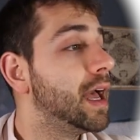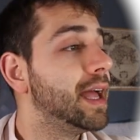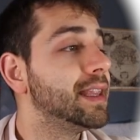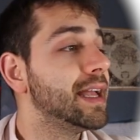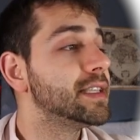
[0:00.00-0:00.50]

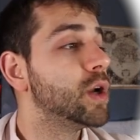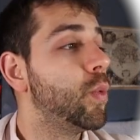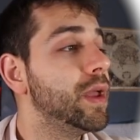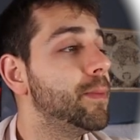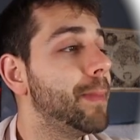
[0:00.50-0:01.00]
and that
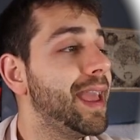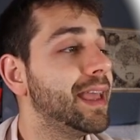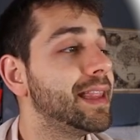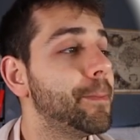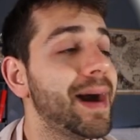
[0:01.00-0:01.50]
we
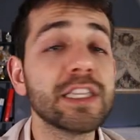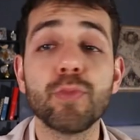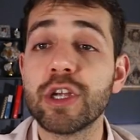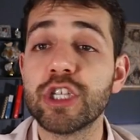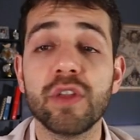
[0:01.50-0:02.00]
make the
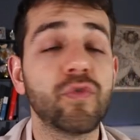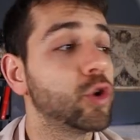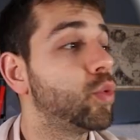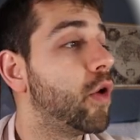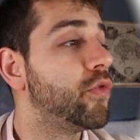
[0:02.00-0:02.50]
maximum agent
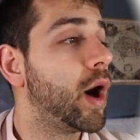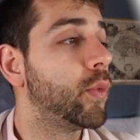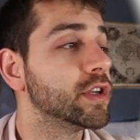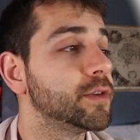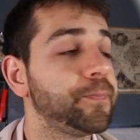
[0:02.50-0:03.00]
for 12
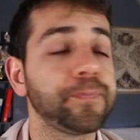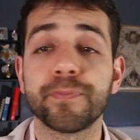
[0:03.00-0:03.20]
hours.